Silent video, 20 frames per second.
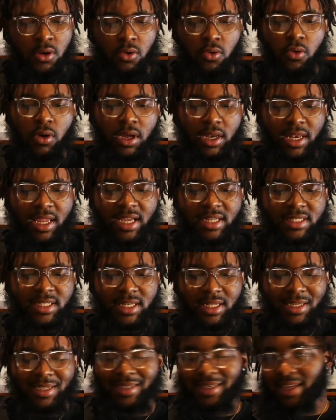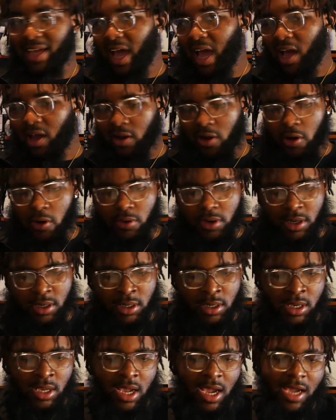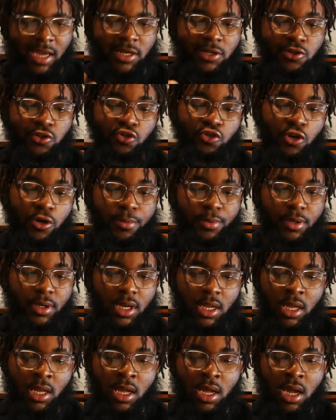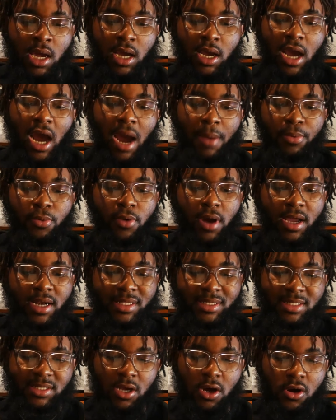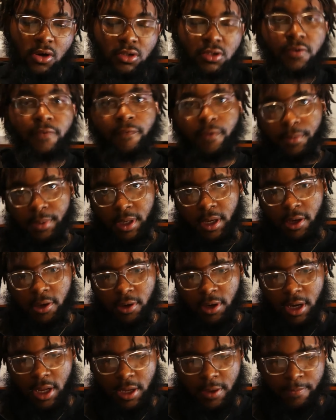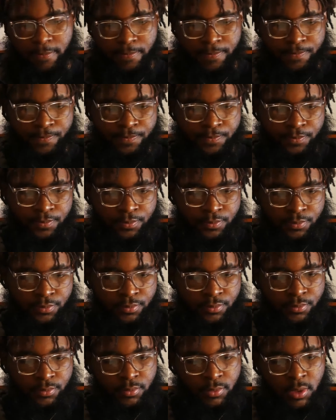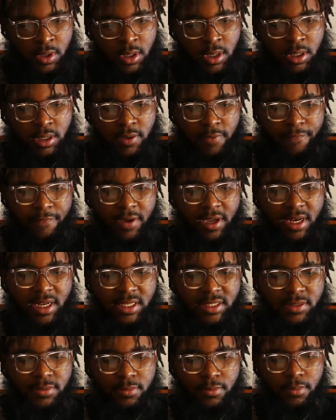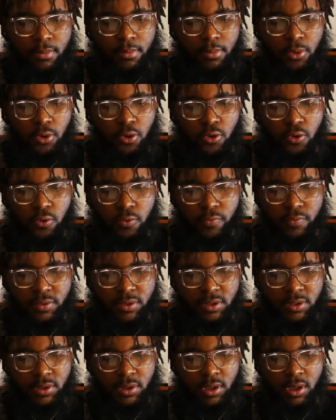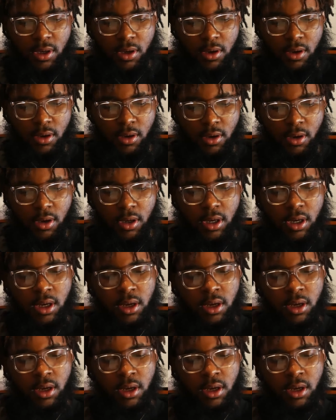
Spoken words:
who allegedly downloaded and distributed copyrighted songs from the internet. Defendants moved to